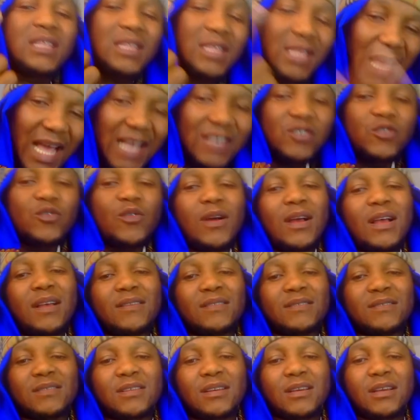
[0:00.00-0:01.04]
That's your
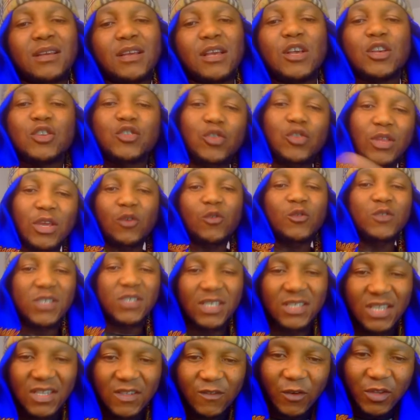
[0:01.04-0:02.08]
answer. So the
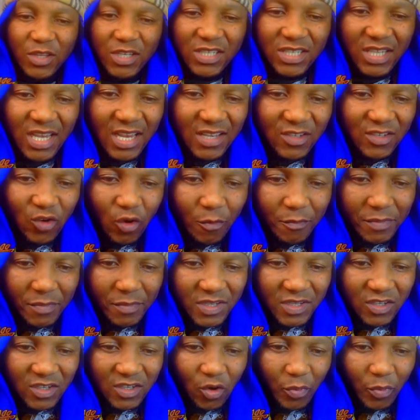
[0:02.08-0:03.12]
consistency for this case is going to be
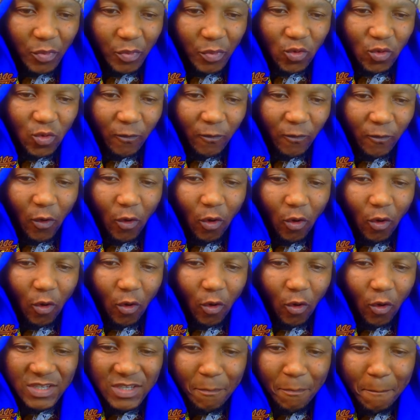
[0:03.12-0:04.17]

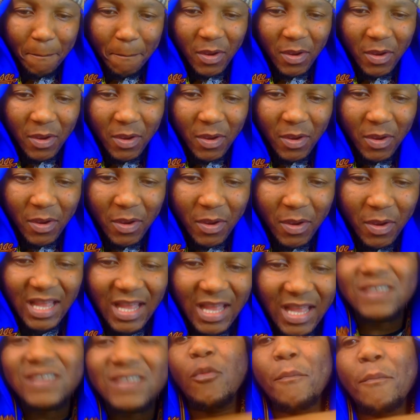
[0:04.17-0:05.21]
0.24.
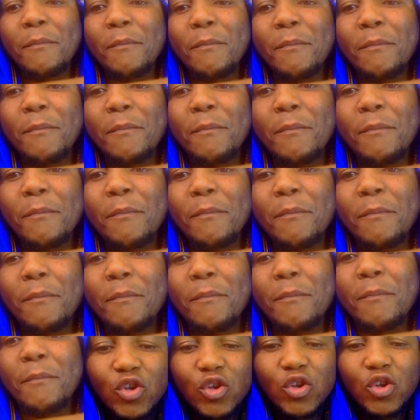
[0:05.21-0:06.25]
That's going to be the mpo.
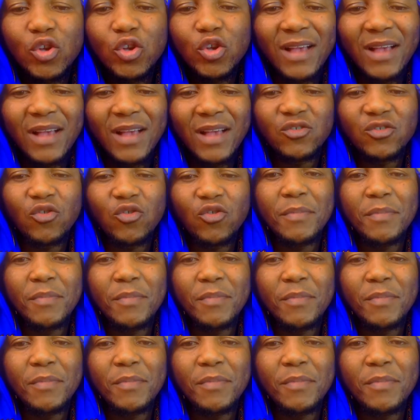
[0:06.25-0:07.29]
So our answer is going to be
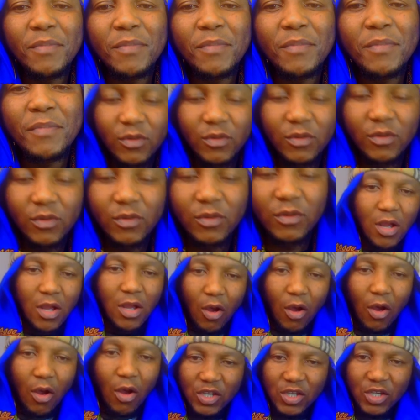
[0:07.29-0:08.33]
mpo.
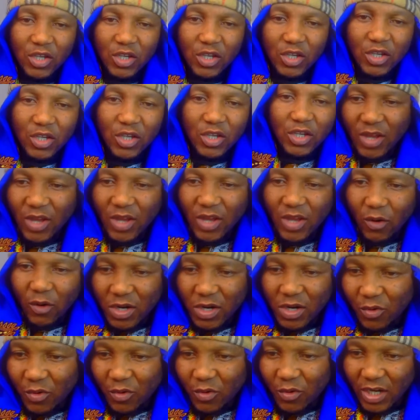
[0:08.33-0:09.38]
Okay, so we're done with our question.
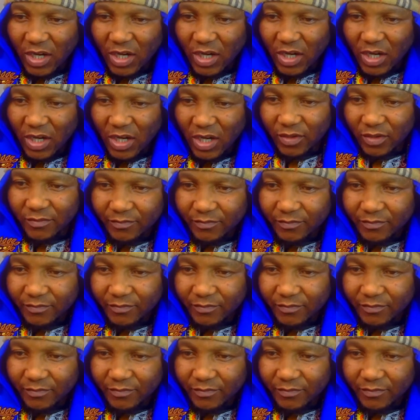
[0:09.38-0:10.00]
Now we go to the next one.